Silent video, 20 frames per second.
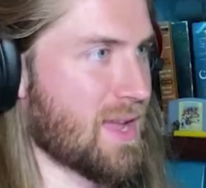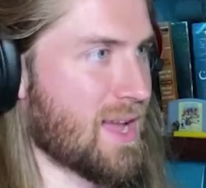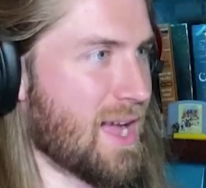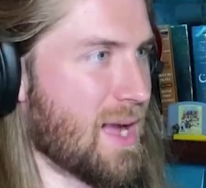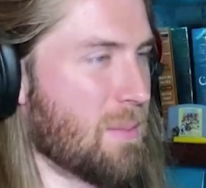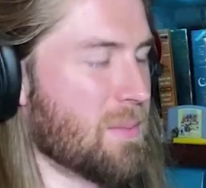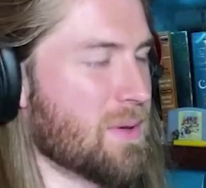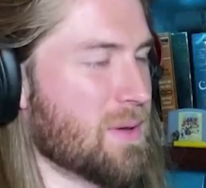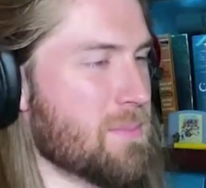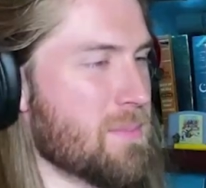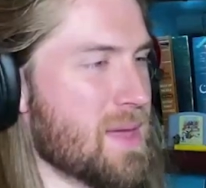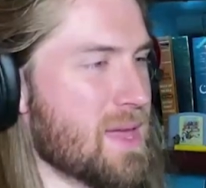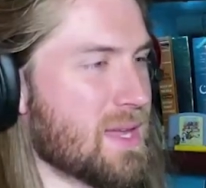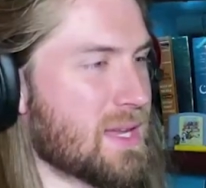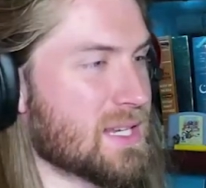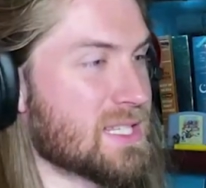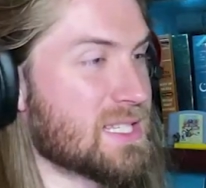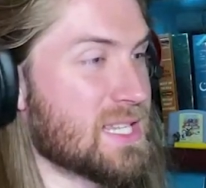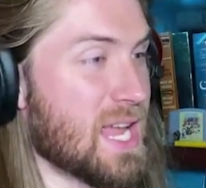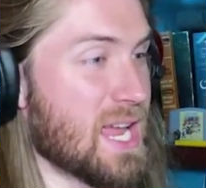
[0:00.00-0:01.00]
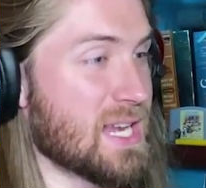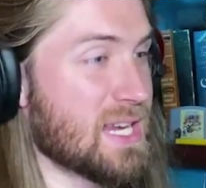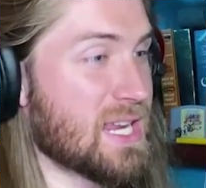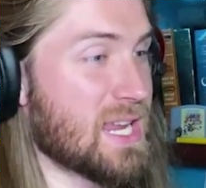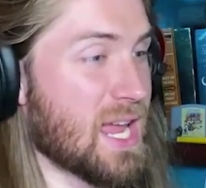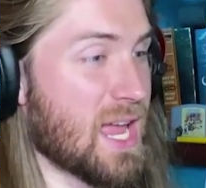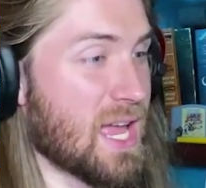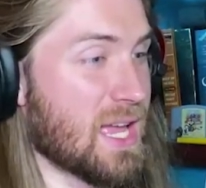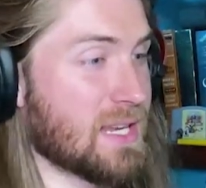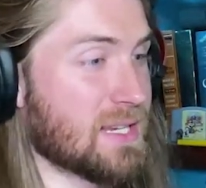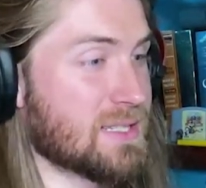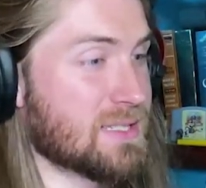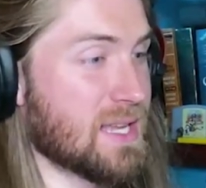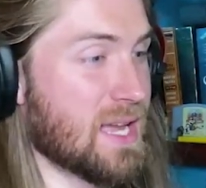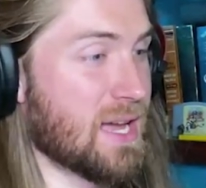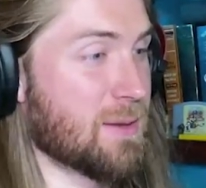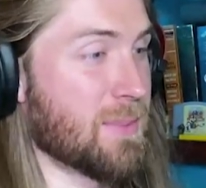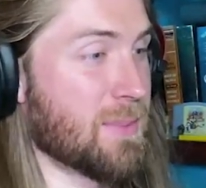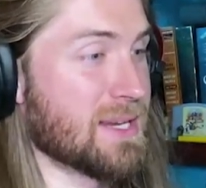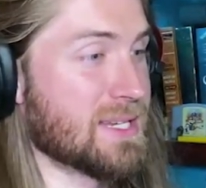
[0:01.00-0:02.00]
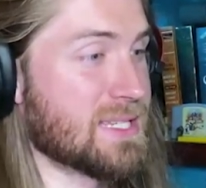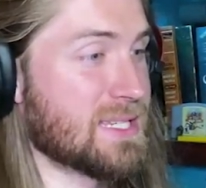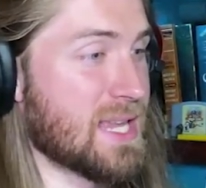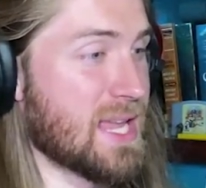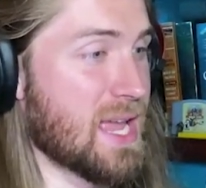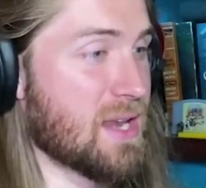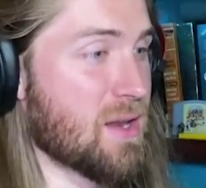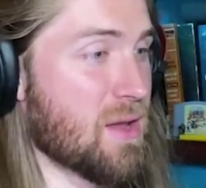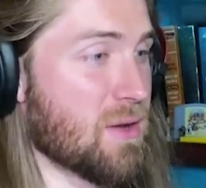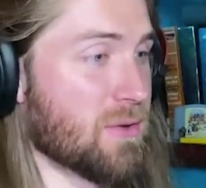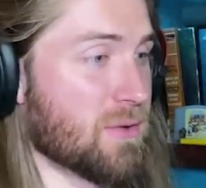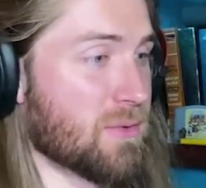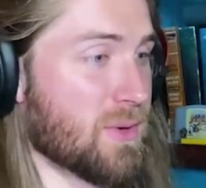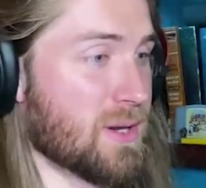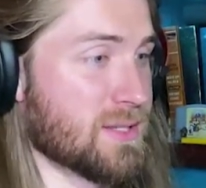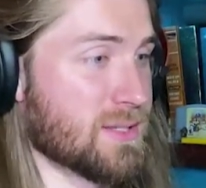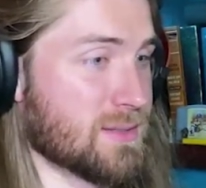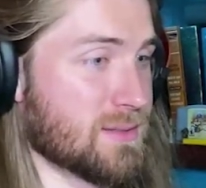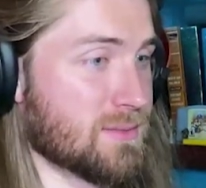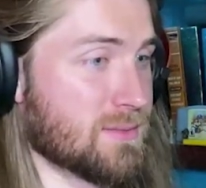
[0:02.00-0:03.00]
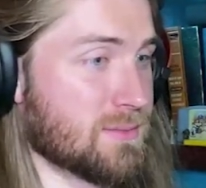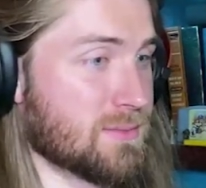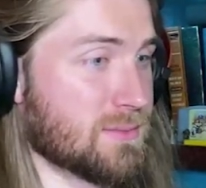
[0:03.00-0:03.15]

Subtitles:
I'm gonna make 10 kegs out of my 10 oak resin.